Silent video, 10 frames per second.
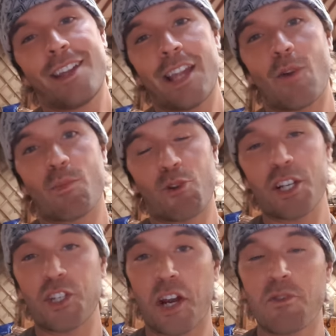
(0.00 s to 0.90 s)
they were
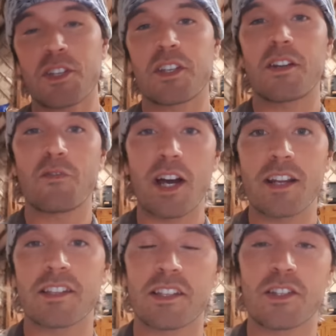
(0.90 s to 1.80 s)
pretty generous and
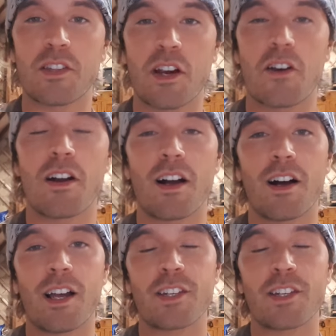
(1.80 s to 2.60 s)
invited us into their uh,